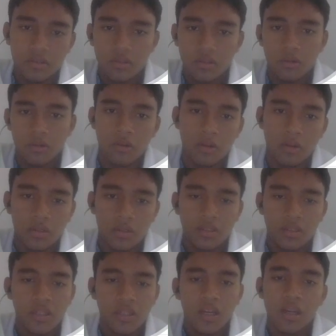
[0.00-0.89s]
for the
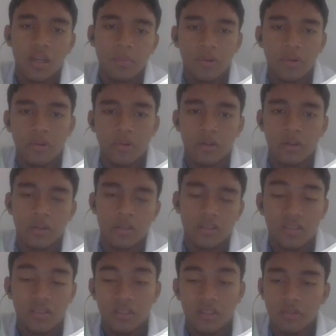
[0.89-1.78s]
time or
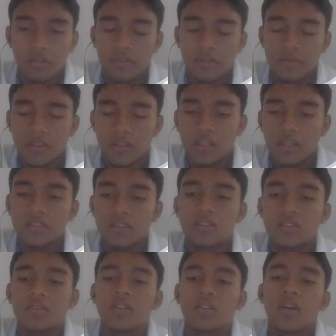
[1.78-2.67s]
the
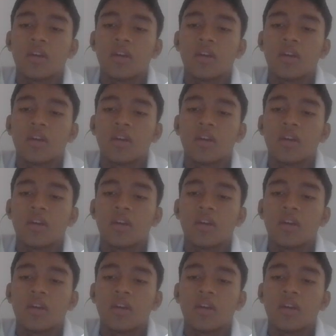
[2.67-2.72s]
notifications.